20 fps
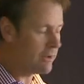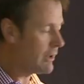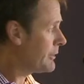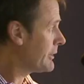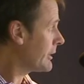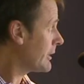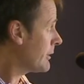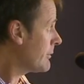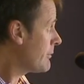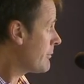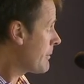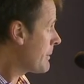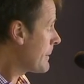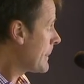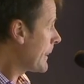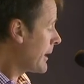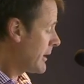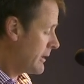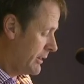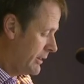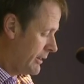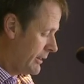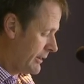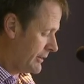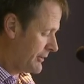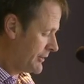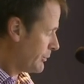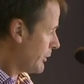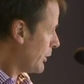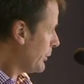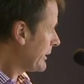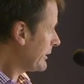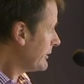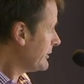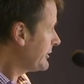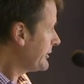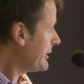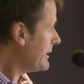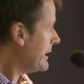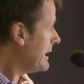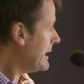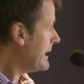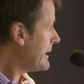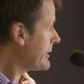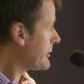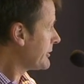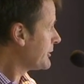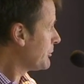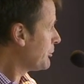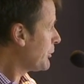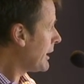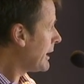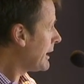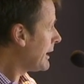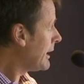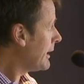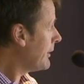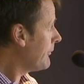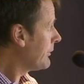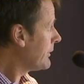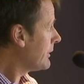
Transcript: loading. And so what we can see here is a